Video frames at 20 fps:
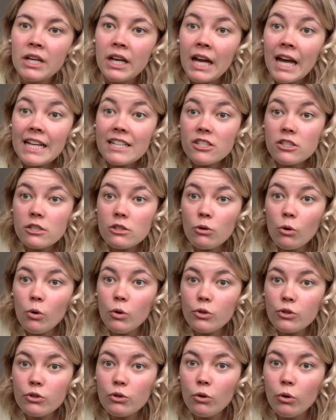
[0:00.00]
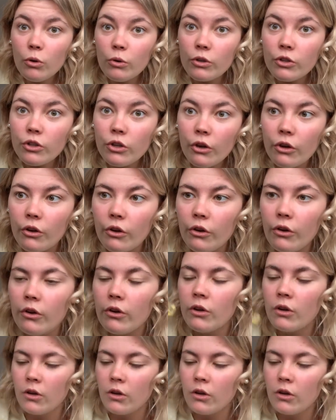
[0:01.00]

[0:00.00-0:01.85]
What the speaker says: So, so cute.